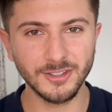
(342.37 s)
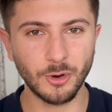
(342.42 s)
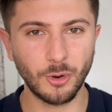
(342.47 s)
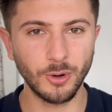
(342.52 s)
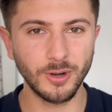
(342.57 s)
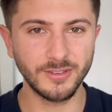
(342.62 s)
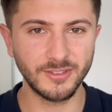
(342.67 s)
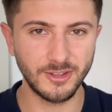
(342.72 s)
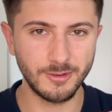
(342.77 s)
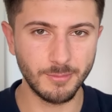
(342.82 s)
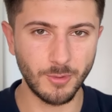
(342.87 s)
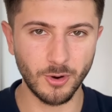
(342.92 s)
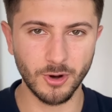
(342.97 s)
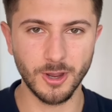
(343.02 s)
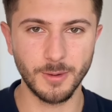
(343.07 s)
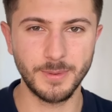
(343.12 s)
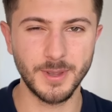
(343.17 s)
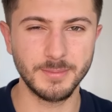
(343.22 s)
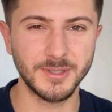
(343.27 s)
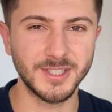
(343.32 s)
quality
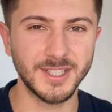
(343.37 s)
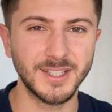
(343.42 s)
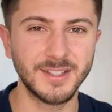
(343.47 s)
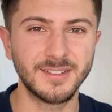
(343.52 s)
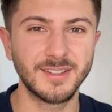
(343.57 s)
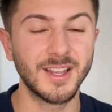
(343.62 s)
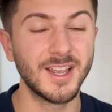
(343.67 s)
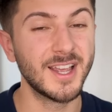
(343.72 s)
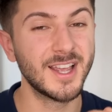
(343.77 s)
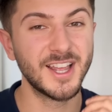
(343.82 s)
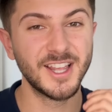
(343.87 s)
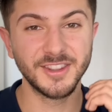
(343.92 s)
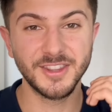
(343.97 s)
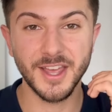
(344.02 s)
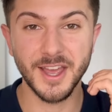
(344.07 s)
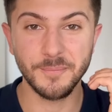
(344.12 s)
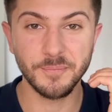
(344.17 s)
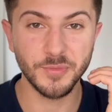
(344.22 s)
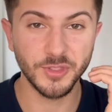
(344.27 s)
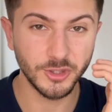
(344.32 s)
mock-up images
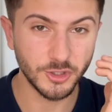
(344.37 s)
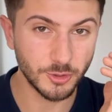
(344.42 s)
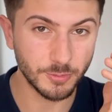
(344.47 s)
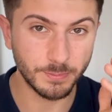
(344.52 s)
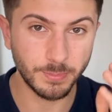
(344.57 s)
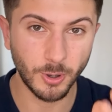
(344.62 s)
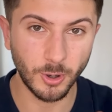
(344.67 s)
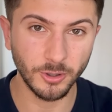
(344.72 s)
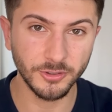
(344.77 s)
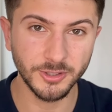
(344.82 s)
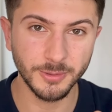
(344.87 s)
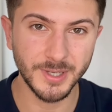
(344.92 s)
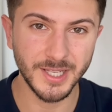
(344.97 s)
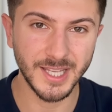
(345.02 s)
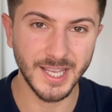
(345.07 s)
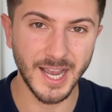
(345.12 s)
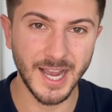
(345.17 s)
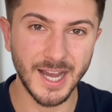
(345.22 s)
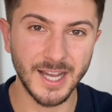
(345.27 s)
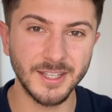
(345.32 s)
that you possibly
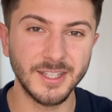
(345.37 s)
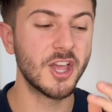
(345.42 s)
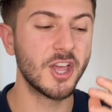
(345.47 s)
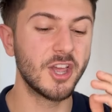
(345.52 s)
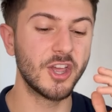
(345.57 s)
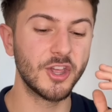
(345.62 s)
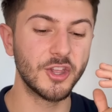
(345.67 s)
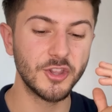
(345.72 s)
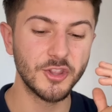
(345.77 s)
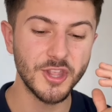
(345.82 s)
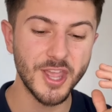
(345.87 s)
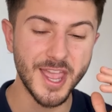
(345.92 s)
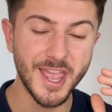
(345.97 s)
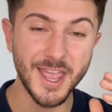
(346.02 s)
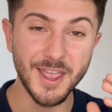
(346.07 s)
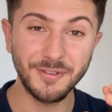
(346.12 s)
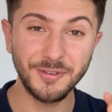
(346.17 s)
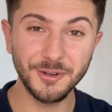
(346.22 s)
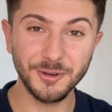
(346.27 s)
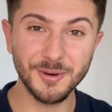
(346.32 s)
can.
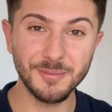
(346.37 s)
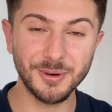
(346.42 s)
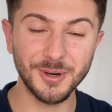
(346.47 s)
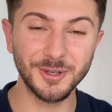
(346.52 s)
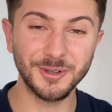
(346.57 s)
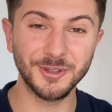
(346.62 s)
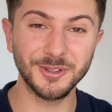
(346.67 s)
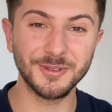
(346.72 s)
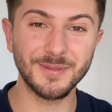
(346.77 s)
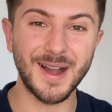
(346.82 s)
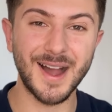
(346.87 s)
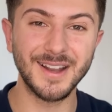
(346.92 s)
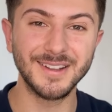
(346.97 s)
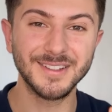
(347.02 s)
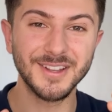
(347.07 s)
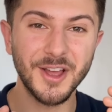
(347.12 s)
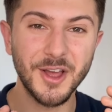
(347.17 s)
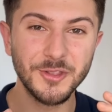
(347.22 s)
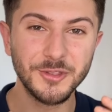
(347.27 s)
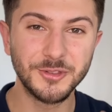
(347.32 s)
If you're in print on demand,
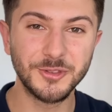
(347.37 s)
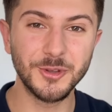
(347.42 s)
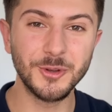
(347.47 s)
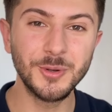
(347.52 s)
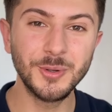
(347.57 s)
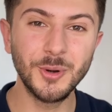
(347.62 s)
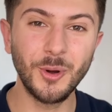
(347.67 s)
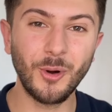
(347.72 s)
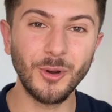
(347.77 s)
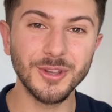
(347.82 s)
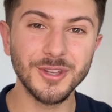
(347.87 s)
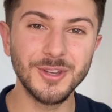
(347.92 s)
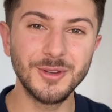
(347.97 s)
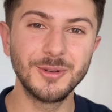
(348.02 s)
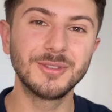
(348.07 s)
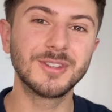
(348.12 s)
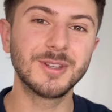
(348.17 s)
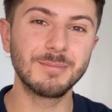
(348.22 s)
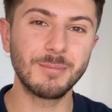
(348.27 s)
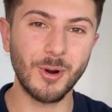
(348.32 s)
do not
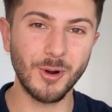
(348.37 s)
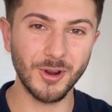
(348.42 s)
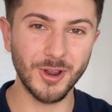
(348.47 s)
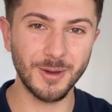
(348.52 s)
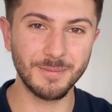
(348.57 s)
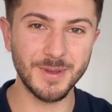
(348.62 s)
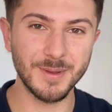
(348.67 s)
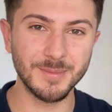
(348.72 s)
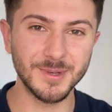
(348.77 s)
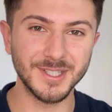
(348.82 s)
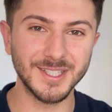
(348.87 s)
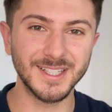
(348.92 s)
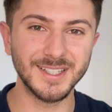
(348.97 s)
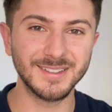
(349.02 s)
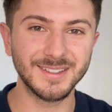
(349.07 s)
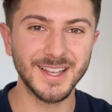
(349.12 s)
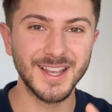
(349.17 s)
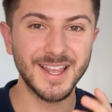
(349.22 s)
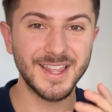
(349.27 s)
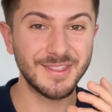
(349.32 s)
use the mock-up
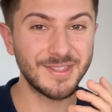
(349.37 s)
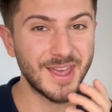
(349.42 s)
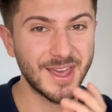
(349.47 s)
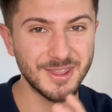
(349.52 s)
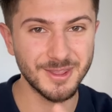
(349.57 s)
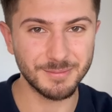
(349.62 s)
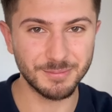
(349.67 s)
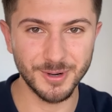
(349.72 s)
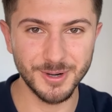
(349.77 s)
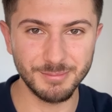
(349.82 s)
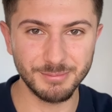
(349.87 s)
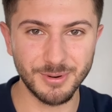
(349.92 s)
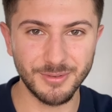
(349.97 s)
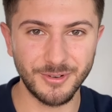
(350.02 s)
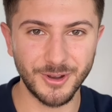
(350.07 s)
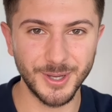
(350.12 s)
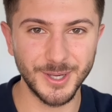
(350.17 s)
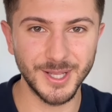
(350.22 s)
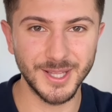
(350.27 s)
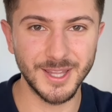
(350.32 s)
images that the print
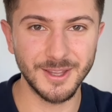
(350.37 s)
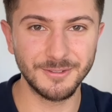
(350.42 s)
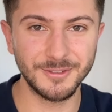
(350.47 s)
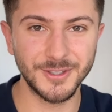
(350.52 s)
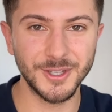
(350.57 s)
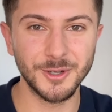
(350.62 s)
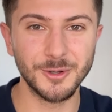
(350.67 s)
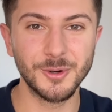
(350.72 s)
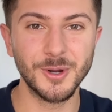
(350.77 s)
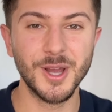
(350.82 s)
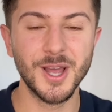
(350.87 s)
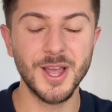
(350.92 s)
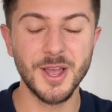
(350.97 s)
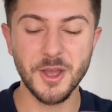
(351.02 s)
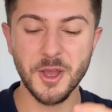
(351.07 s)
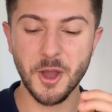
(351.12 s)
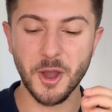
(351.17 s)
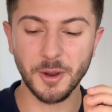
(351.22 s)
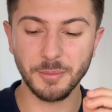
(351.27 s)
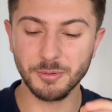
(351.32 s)
provider gives you.
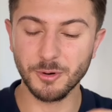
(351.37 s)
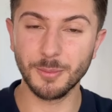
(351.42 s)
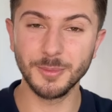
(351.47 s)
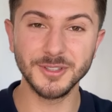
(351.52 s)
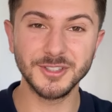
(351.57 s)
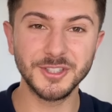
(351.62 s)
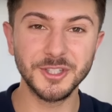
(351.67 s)
I promise